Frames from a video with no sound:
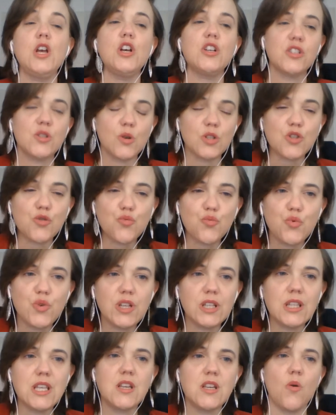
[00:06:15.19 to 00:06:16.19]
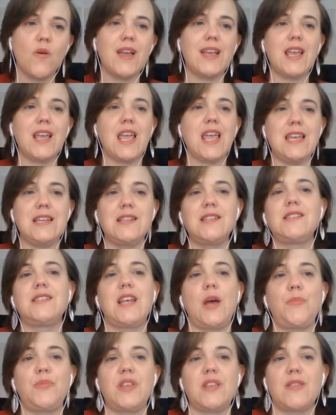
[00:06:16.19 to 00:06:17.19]
So it's really going in
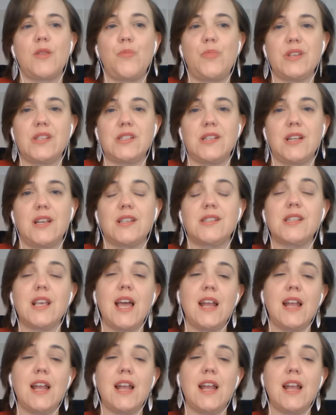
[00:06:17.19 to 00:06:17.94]
depth in the business.